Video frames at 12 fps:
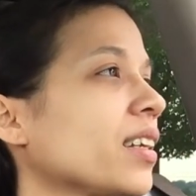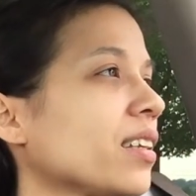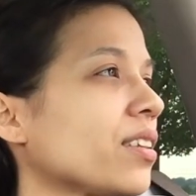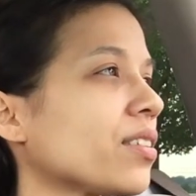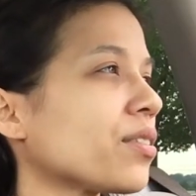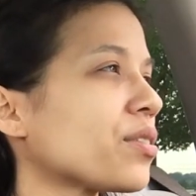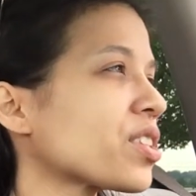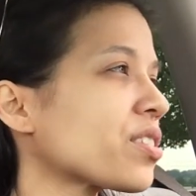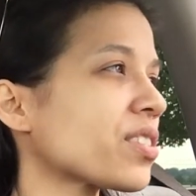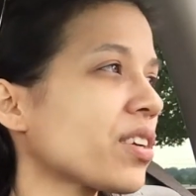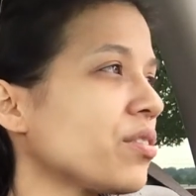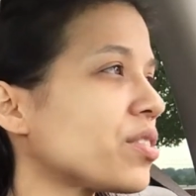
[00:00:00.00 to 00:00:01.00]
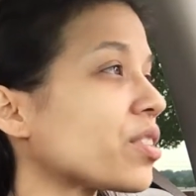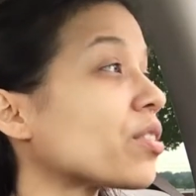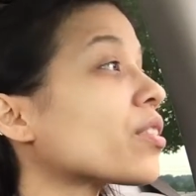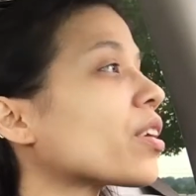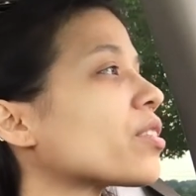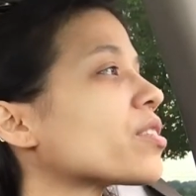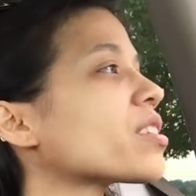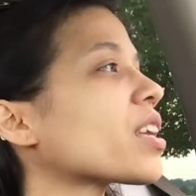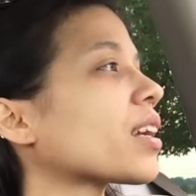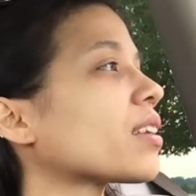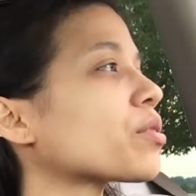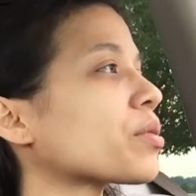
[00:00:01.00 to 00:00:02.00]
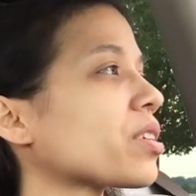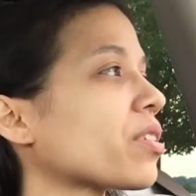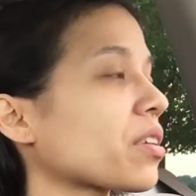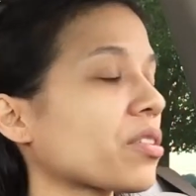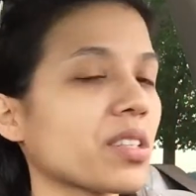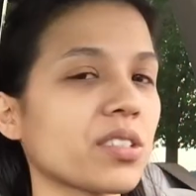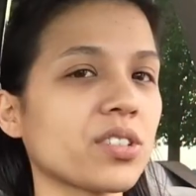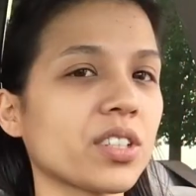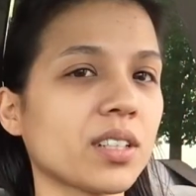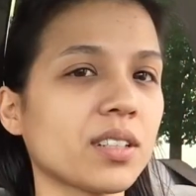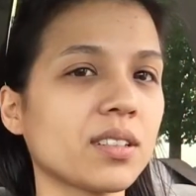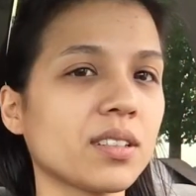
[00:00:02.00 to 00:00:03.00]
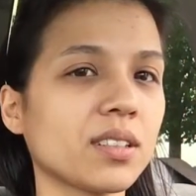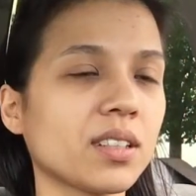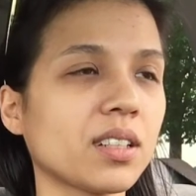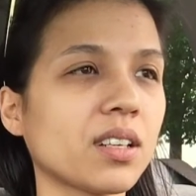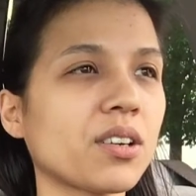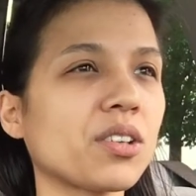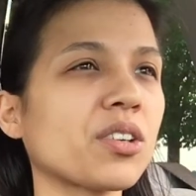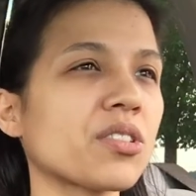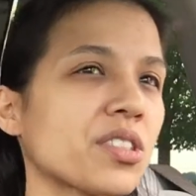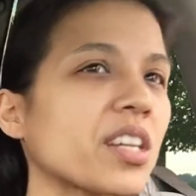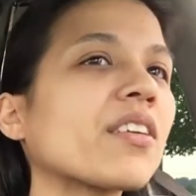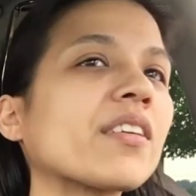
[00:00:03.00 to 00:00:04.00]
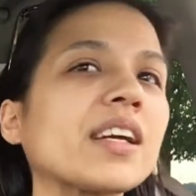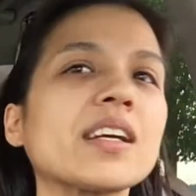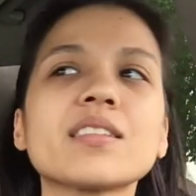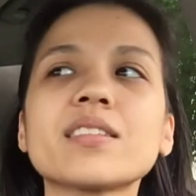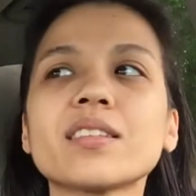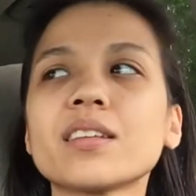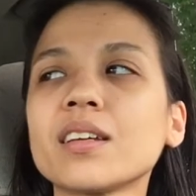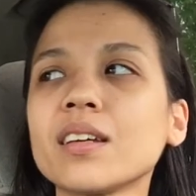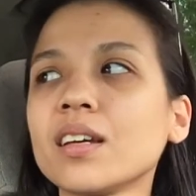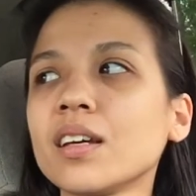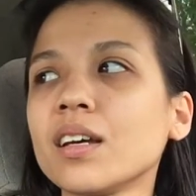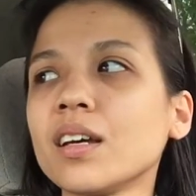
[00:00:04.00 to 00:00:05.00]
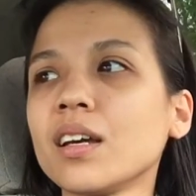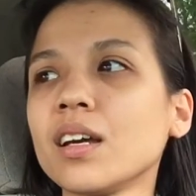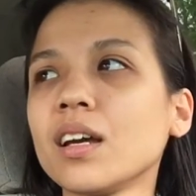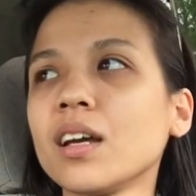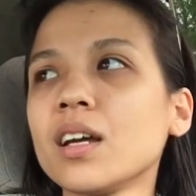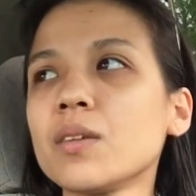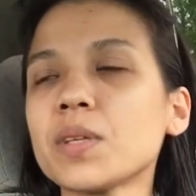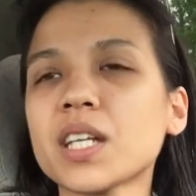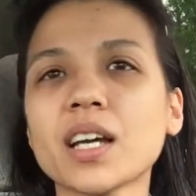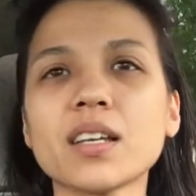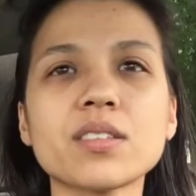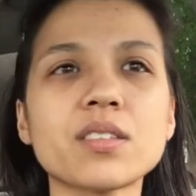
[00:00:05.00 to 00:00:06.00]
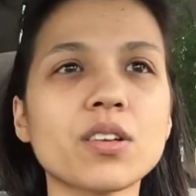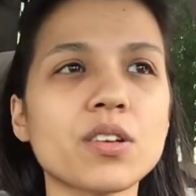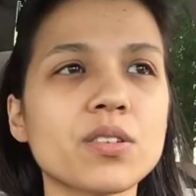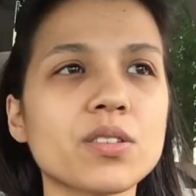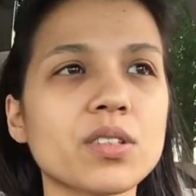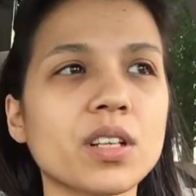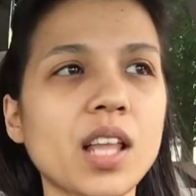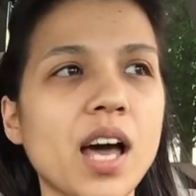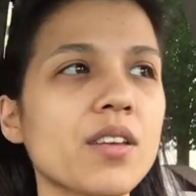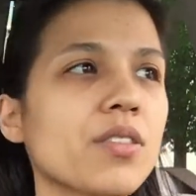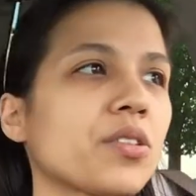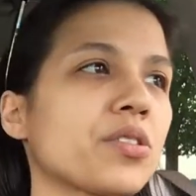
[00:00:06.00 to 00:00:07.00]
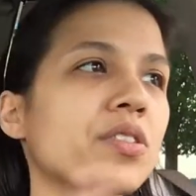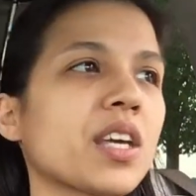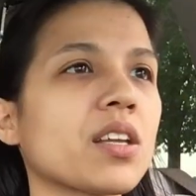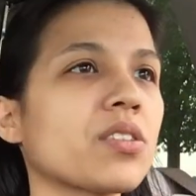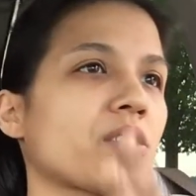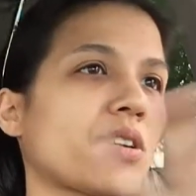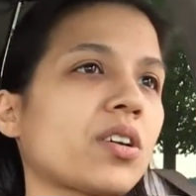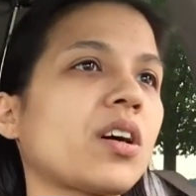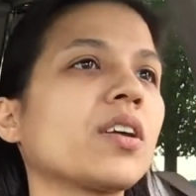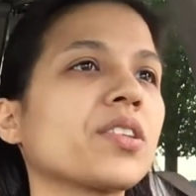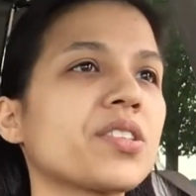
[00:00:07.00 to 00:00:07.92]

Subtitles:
You just don't do those things when you're a Christian. You're serious. Because there's a lot of those things are called